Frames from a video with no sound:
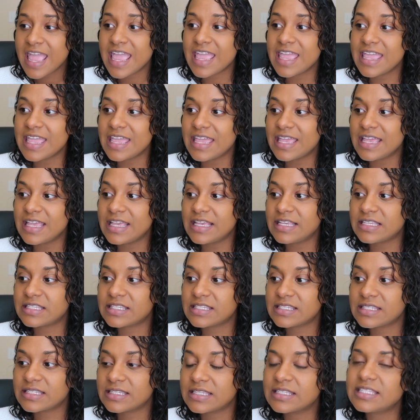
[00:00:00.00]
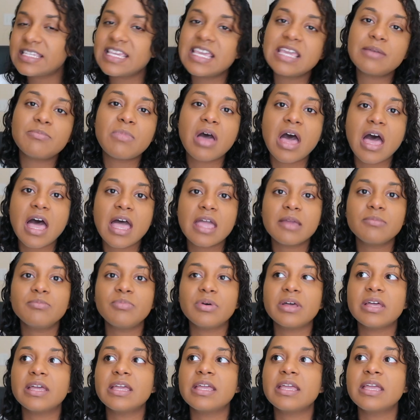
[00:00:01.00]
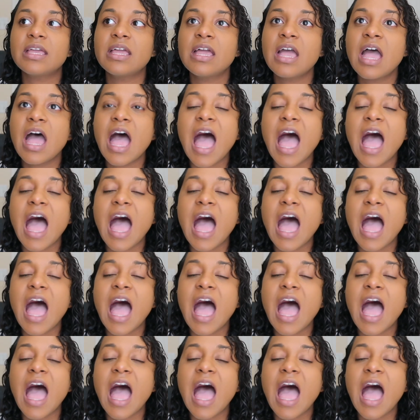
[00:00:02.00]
is TMI, but